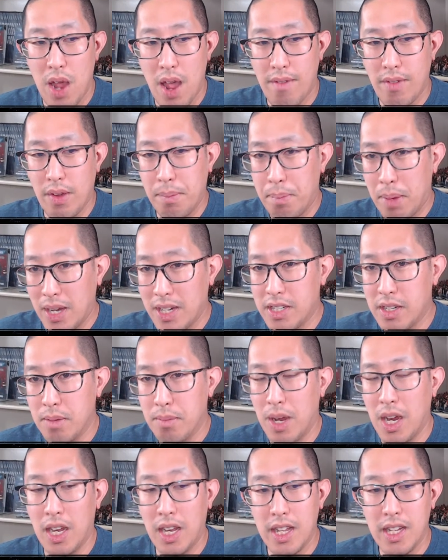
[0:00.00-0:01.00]
having bikes in
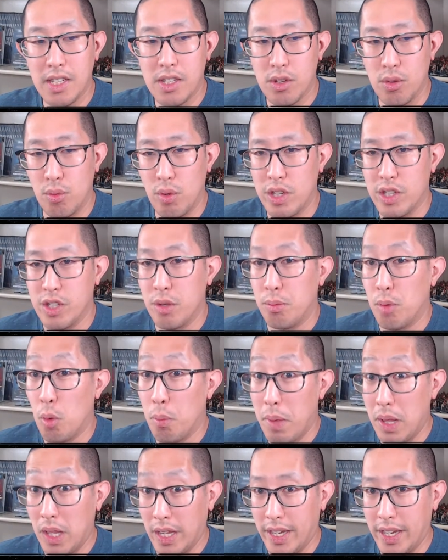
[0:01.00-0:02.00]
my list, was the
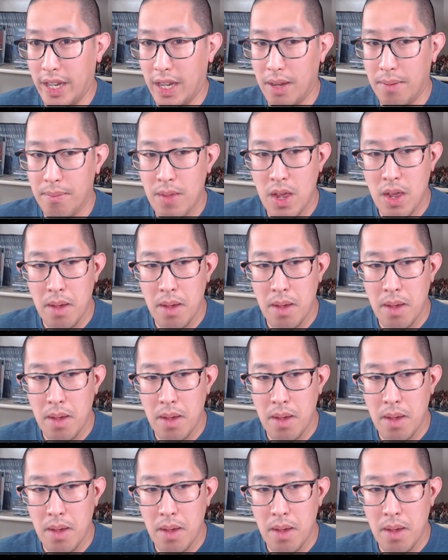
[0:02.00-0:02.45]
mobility.